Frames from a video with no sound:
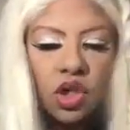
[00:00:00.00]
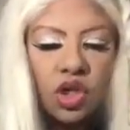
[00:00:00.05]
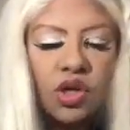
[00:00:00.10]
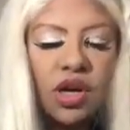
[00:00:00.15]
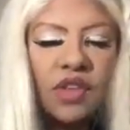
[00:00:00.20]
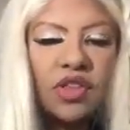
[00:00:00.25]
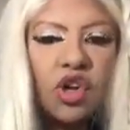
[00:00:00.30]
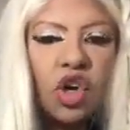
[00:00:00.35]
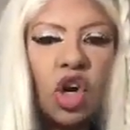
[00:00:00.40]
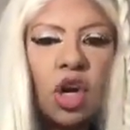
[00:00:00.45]
You
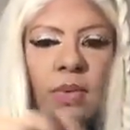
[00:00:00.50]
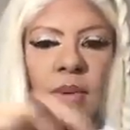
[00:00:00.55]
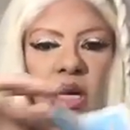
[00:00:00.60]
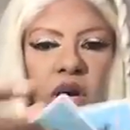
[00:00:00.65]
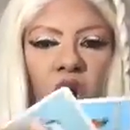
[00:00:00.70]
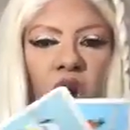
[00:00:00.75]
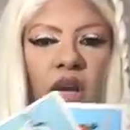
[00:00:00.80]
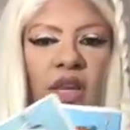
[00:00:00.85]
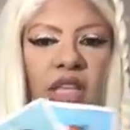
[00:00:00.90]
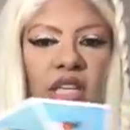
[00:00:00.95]
got the
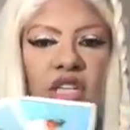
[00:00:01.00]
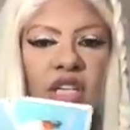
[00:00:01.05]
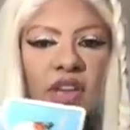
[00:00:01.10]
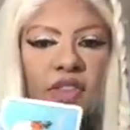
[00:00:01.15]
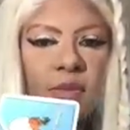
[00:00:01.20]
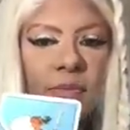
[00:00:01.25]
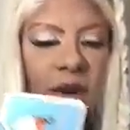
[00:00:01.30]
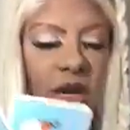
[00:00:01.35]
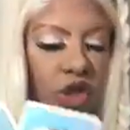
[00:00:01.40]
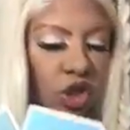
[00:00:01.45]
Hermit card, and then you
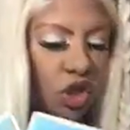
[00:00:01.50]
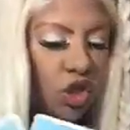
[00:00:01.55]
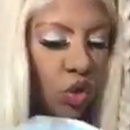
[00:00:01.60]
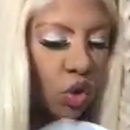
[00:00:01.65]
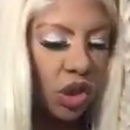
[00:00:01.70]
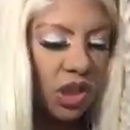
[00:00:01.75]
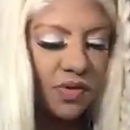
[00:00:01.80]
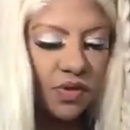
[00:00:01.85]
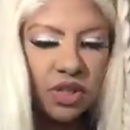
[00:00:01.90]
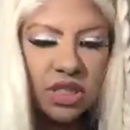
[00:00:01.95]
got the Page of
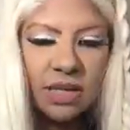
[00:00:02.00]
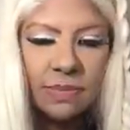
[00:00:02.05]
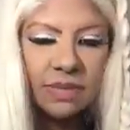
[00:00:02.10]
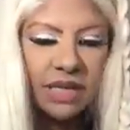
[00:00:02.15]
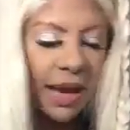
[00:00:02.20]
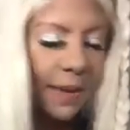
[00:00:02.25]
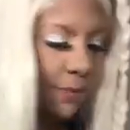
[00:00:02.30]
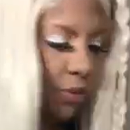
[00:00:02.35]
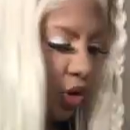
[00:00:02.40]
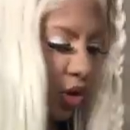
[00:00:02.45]
Swords for
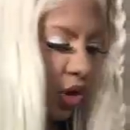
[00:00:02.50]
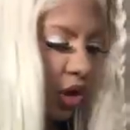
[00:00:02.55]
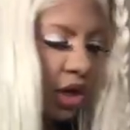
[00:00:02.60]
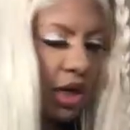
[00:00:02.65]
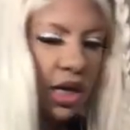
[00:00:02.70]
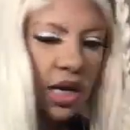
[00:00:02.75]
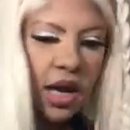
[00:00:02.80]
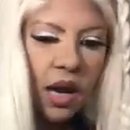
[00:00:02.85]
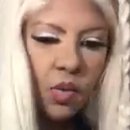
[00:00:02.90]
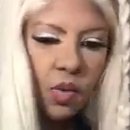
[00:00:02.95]
September.
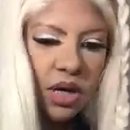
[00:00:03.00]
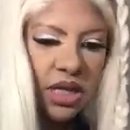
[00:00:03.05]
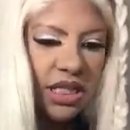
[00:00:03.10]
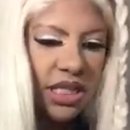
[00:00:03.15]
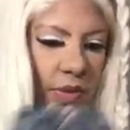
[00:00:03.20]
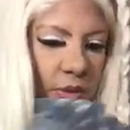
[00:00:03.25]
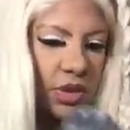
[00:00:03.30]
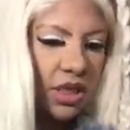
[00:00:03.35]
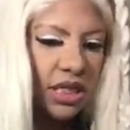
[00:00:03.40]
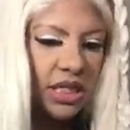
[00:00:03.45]
I want
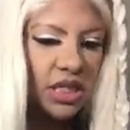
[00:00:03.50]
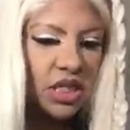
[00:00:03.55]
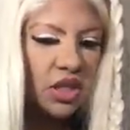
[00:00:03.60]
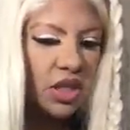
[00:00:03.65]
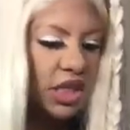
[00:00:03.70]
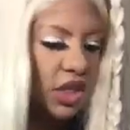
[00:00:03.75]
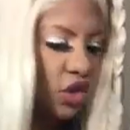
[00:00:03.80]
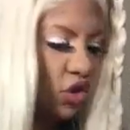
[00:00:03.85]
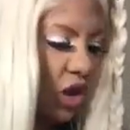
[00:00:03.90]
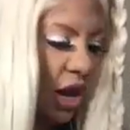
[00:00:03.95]
to see what
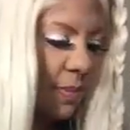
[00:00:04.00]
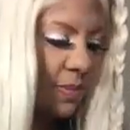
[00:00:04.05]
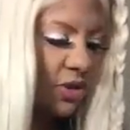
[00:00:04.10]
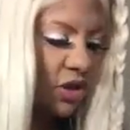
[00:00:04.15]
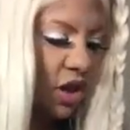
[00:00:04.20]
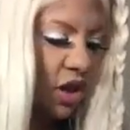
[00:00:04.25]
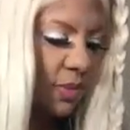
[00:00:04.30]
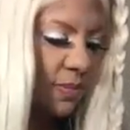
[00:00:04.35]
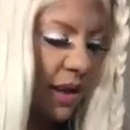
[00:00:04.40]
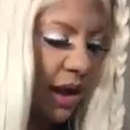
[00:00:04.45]
this crap
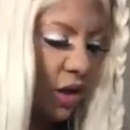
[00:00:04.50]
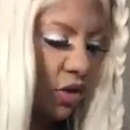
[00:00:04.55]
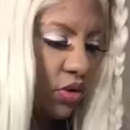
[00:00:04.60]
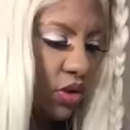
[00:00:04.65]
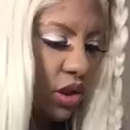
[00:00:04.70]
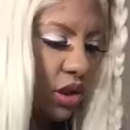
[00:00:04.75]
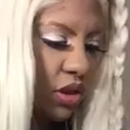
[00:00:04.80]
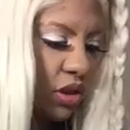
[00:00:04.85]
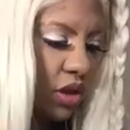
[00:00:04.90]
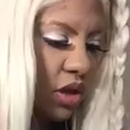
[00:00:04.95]
is all
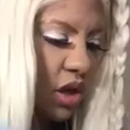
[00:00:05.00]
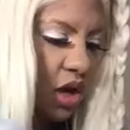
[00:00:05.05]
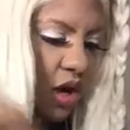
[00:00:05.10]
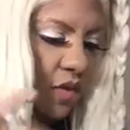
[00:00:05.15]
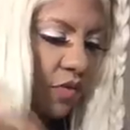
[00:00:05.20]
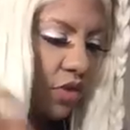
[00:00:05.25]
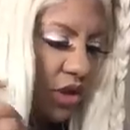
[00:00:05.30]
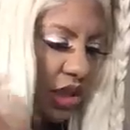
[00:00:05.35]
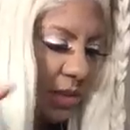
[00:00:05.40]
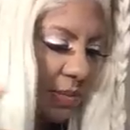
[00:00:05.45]
about
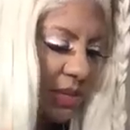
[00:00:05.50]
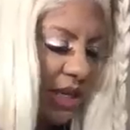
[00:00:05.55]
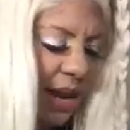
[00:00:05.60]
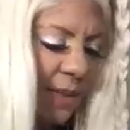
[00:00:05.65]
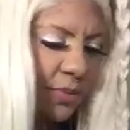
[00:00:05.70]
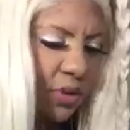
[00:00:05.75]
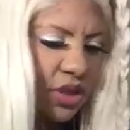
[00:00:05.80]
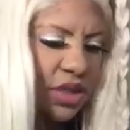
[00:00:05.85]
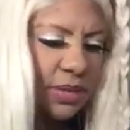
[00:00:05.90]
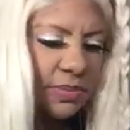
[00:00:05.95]
for
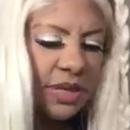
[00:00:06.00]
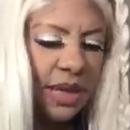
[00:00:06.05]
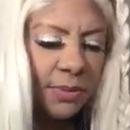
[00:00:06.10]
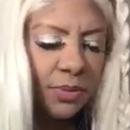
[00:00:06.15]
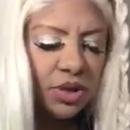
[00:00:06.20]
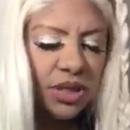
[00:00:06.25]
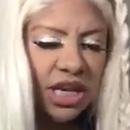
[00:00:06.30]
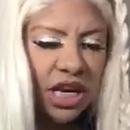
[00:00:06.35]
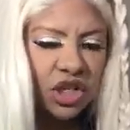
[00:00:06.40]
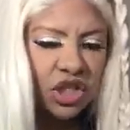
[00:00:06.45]
September.
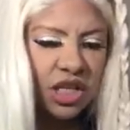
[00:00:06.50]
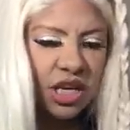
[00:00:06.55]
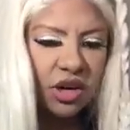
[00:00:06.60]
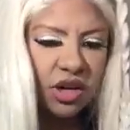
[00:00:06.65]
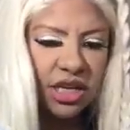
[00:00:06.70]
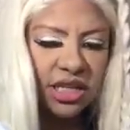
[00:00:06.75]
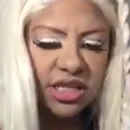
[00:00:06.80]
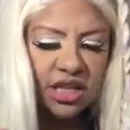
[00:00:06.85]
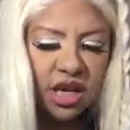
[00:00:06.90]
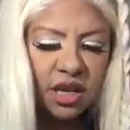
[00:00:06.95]
September,
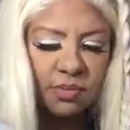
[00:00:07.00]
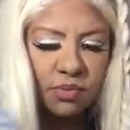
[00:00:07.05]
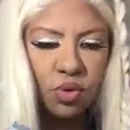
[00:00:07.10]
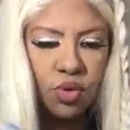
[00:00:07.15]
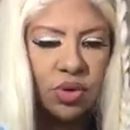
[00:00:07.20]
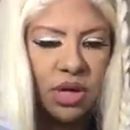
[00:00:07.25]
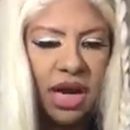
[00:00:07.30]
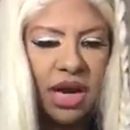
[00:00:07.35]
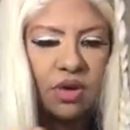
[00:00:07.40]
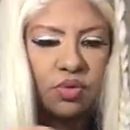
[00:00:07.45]
Sagittarius, Sun,
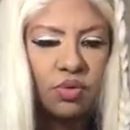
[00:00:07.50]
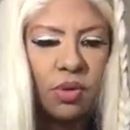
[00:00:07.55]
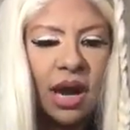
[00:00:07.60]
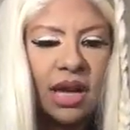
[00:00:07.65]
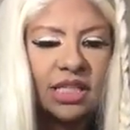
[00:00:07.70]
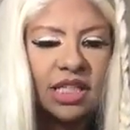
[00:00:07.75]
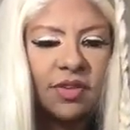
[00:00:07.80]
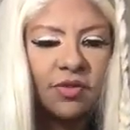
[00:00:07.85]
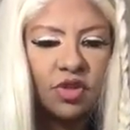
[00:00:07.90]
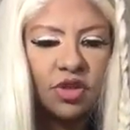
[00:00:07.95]
Moon, and
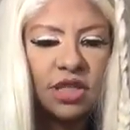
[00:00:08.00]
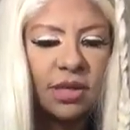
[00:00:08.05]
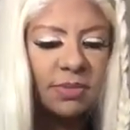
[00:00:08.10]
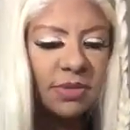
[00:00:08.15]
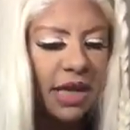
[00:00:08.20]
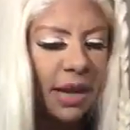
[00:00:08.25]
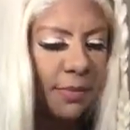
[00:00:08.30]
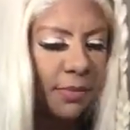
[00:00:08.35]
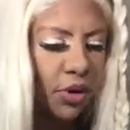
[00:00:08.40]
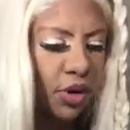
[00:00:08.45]
Rising for
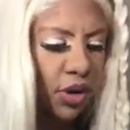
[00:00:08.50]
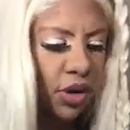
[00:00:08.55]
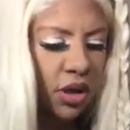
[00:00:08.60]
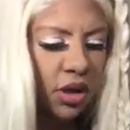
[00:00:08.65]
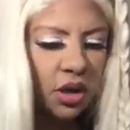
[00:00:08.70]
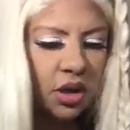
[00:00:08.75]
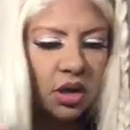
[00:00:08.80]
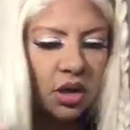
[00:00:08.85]
September.